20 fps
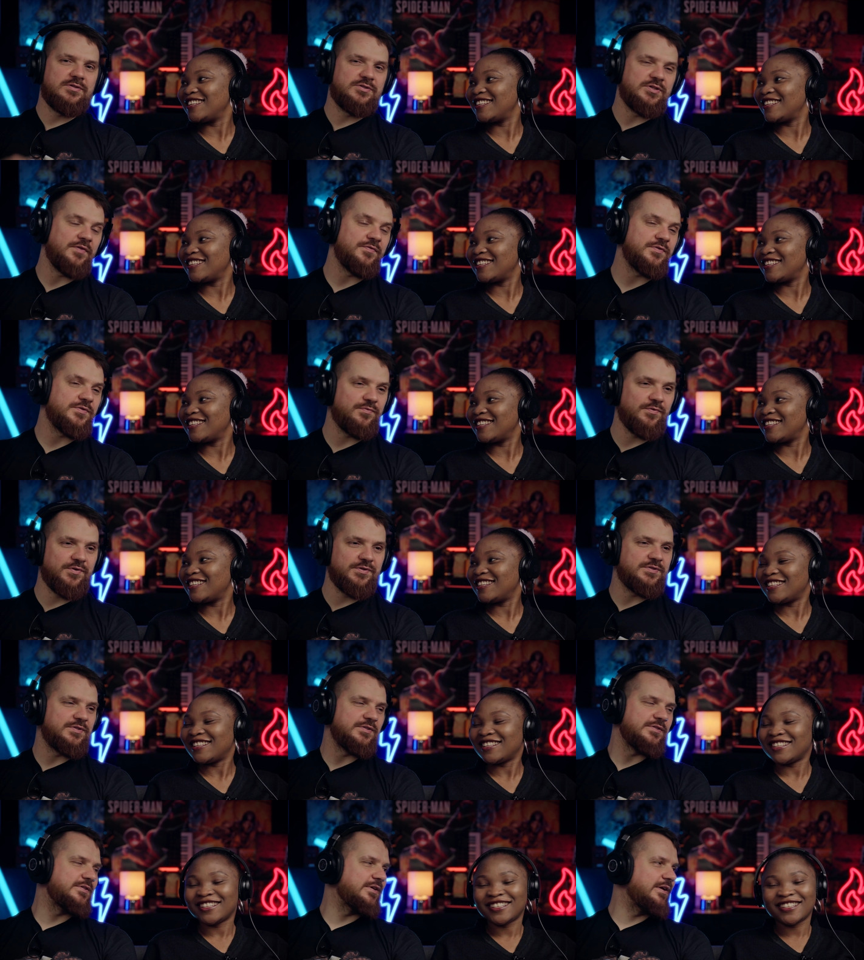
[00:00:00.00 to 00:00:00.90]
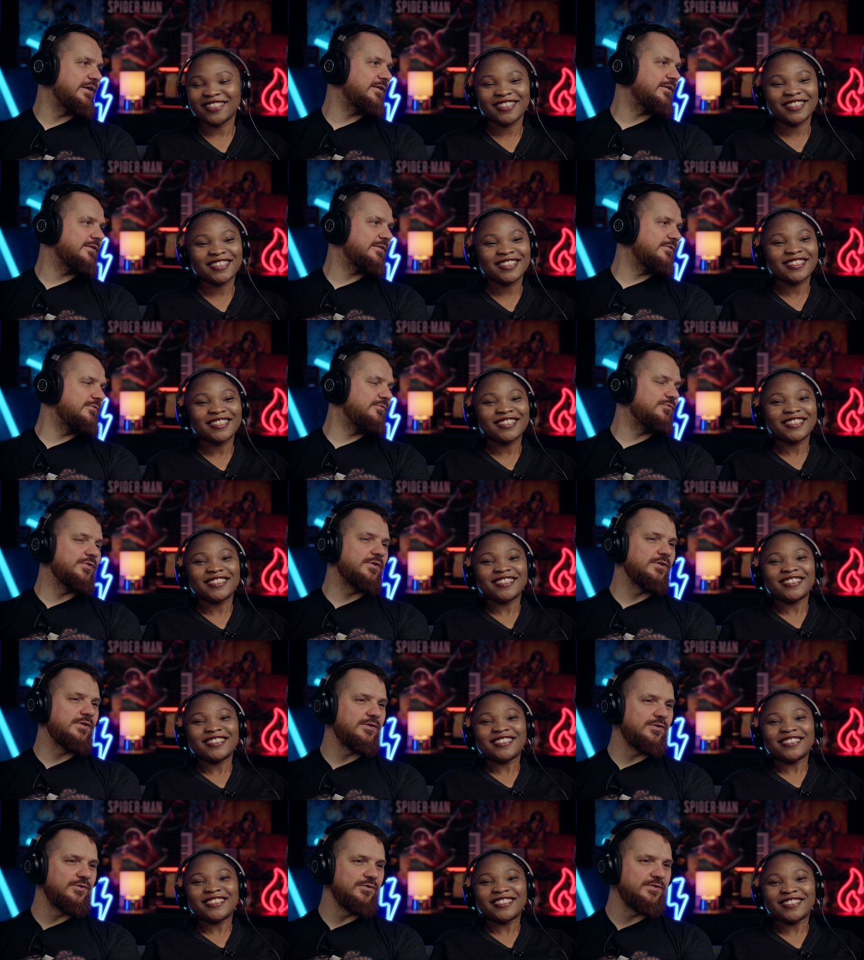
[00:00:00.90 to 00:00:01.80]
Speaker 1: Geoff's voice is like
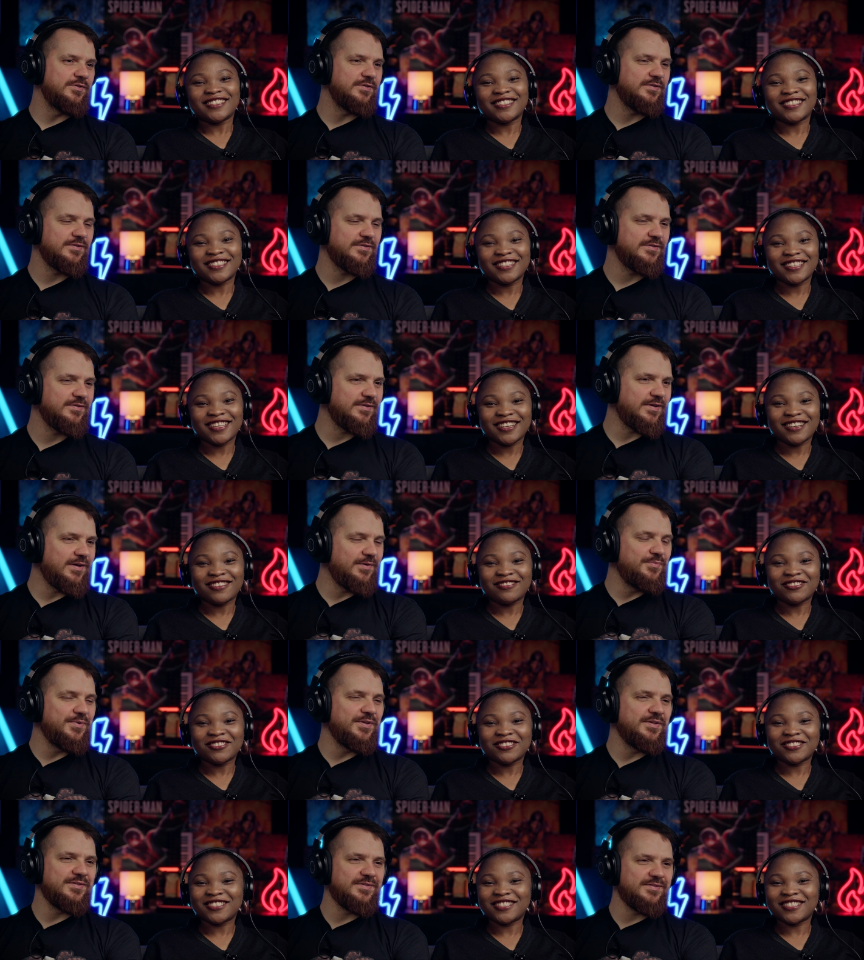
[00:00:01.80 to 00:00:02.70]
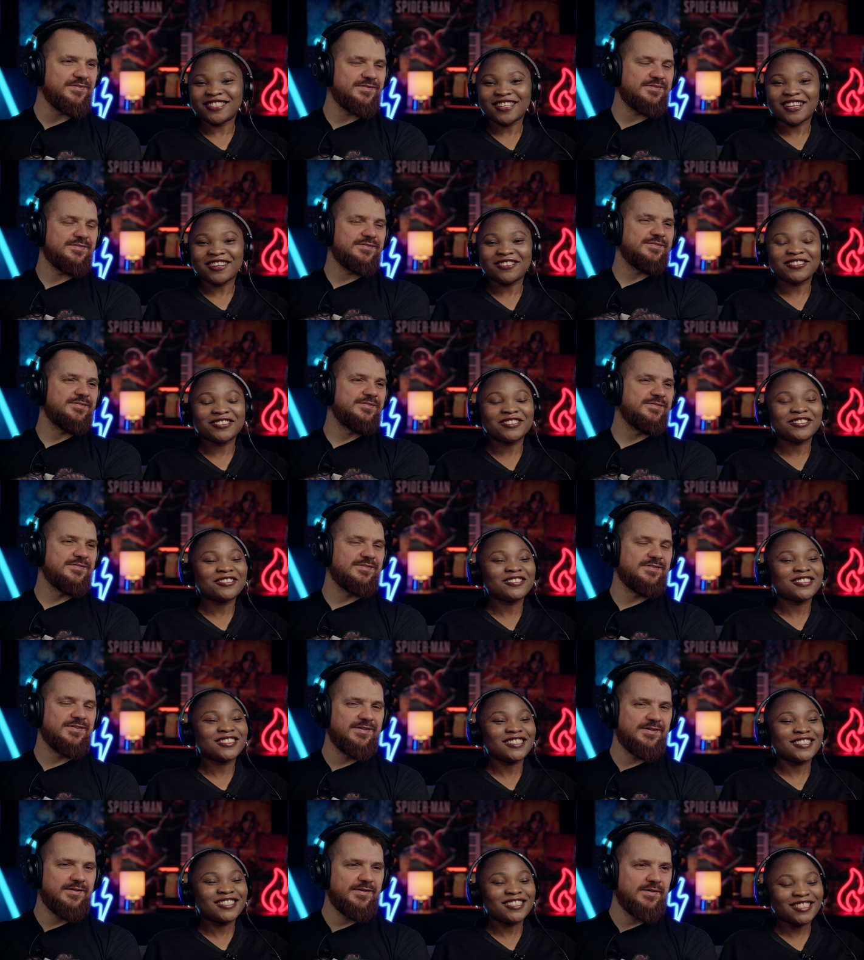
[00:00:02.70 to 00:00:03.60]
really good. Yeah, I mean, let's
Speaker 2: see how he
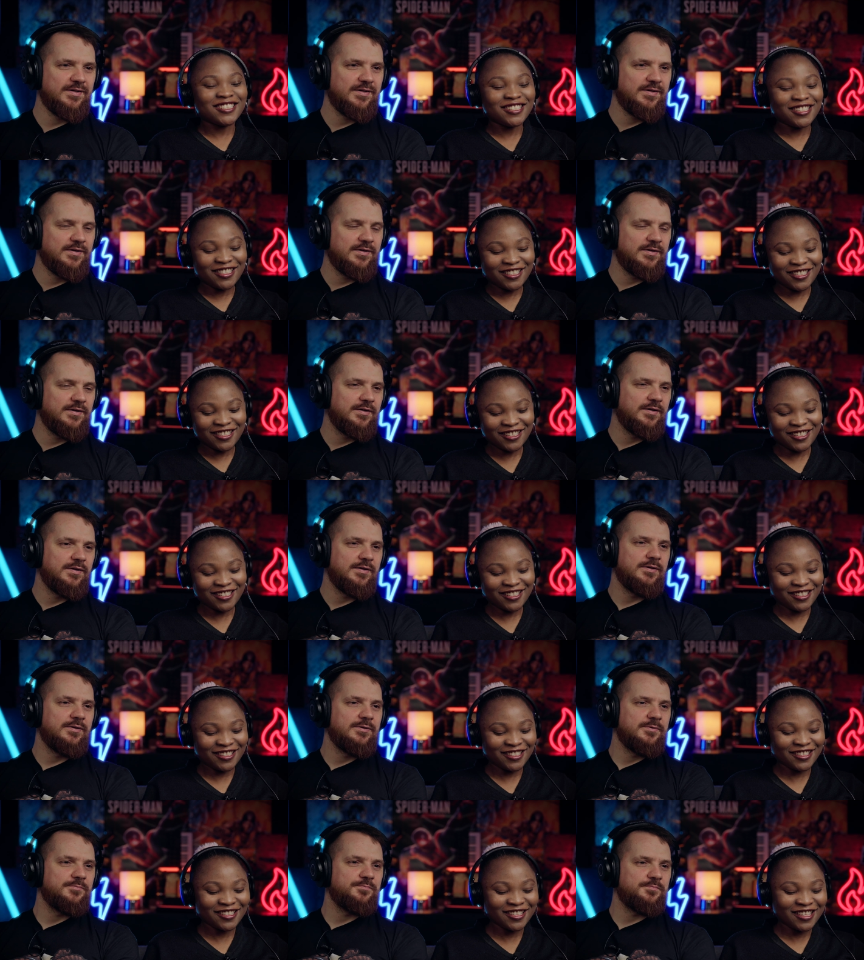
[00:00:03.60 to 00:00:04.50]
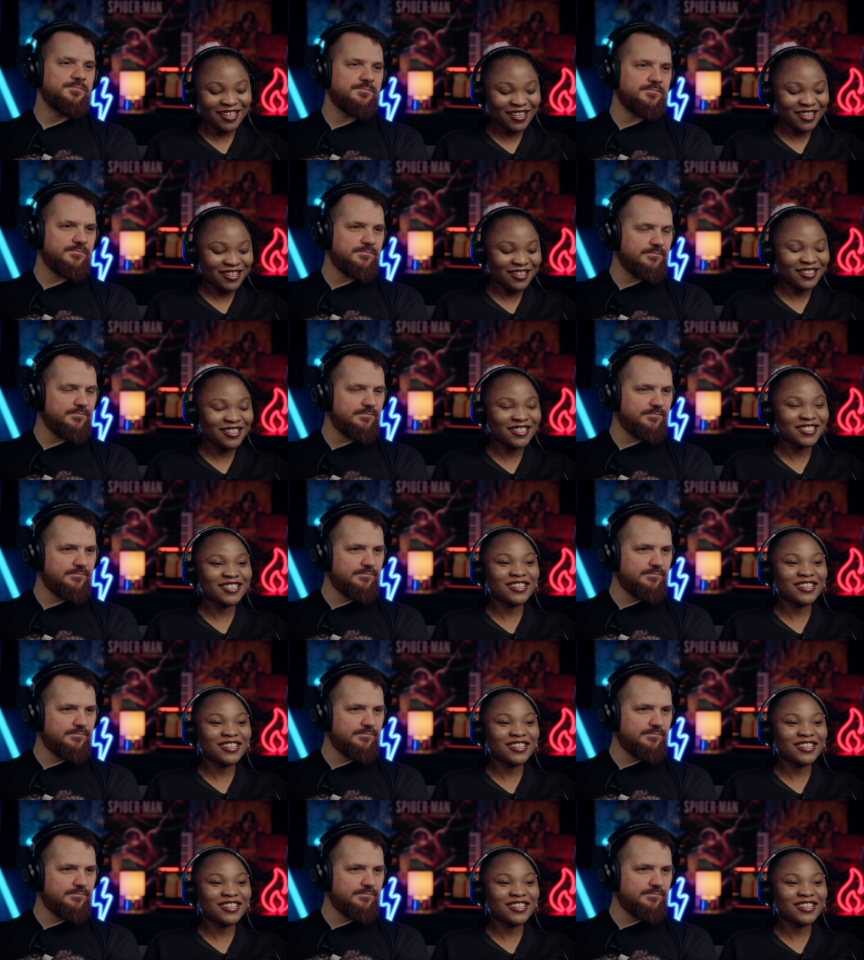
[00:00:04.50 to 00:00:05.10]
does it. Okay, let's